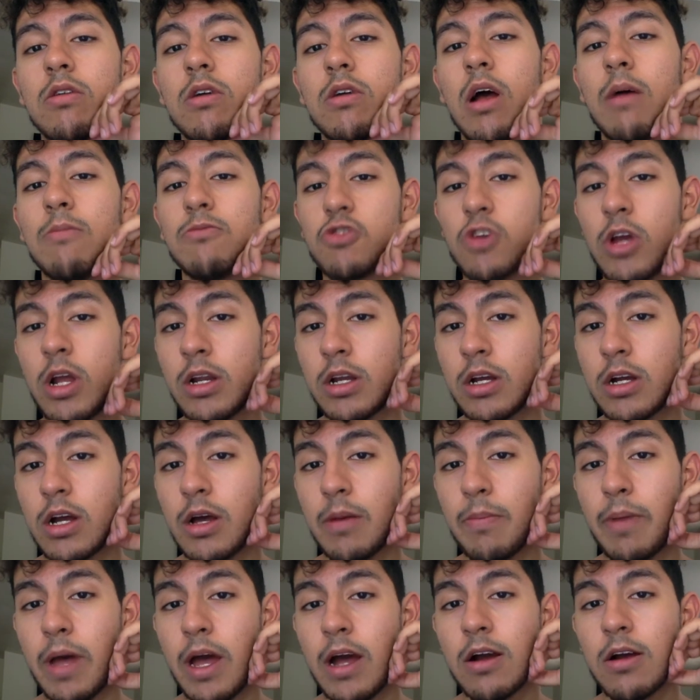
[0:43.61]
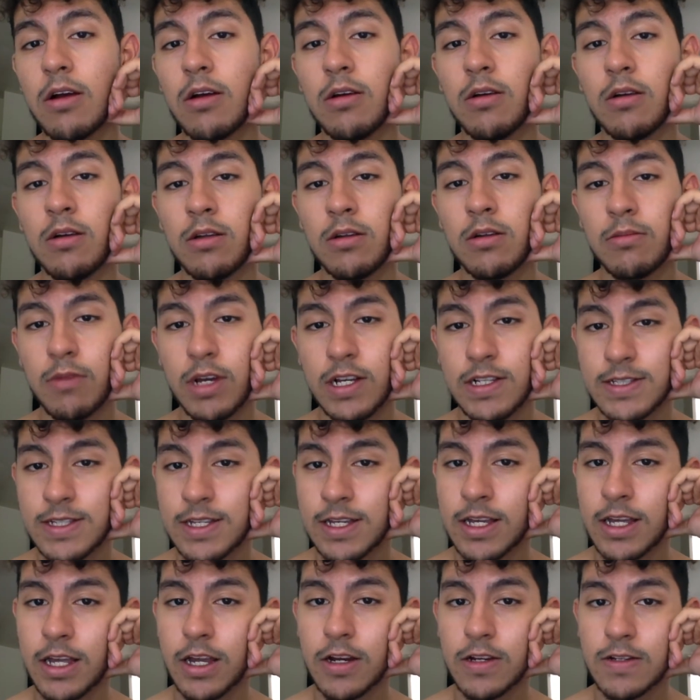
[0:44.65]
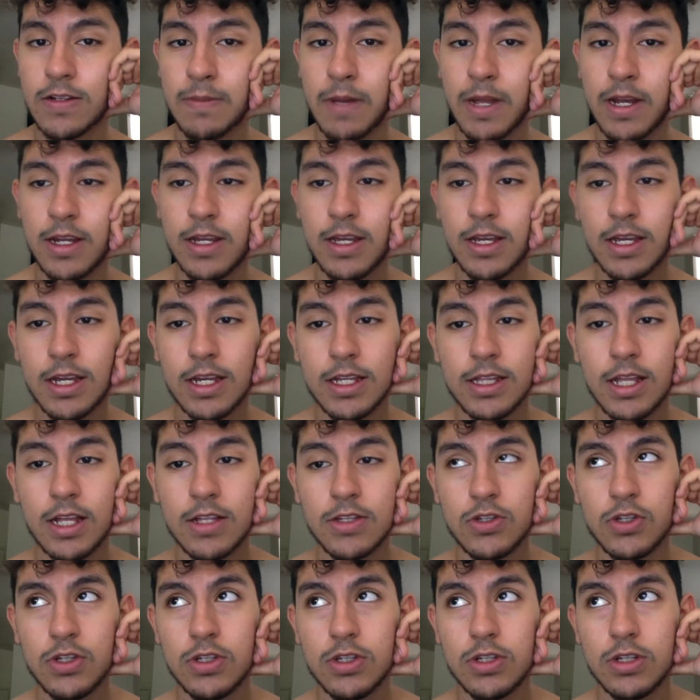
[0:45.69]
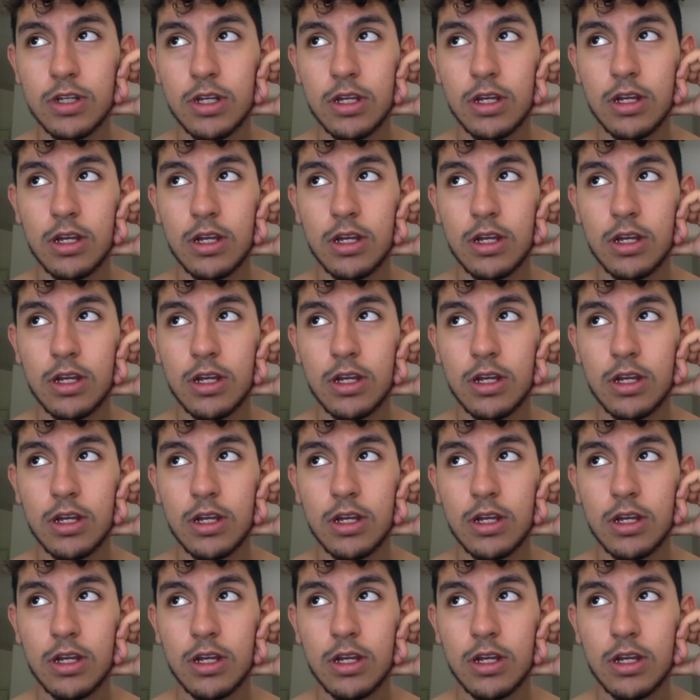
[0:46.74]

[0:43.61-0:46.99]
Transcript: I'm trying to cut back on my skincare spending, and that's you.